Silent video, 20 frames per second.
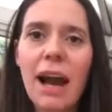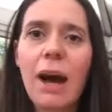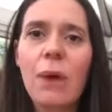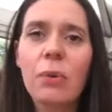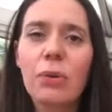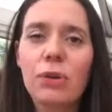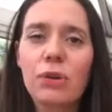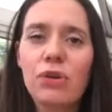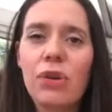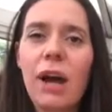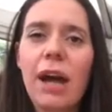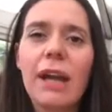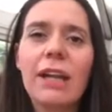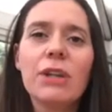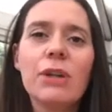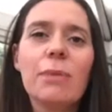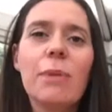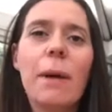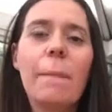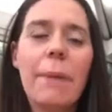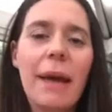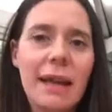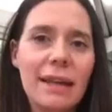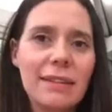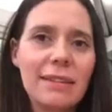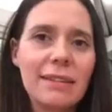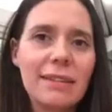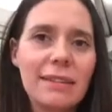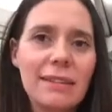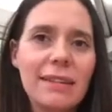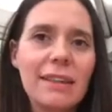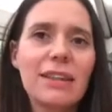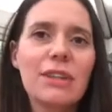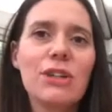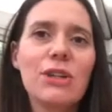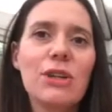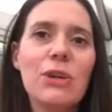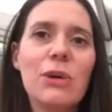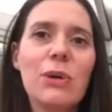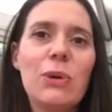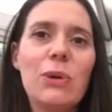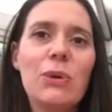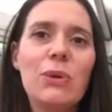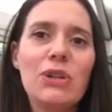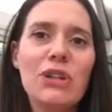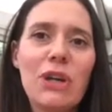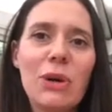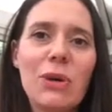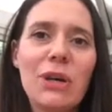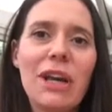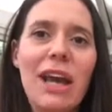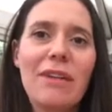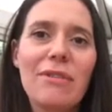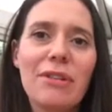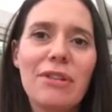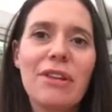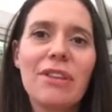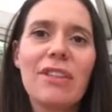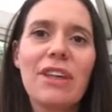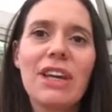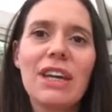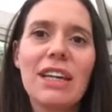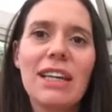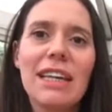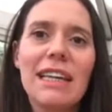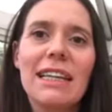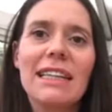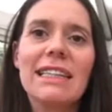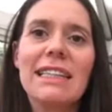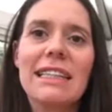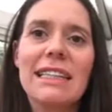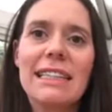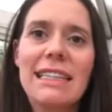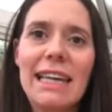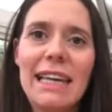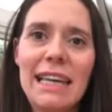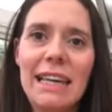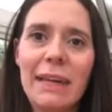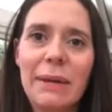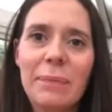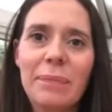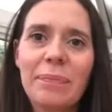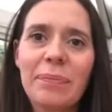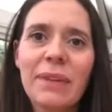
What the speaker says: I will try and do my best to show you everything that you need to see.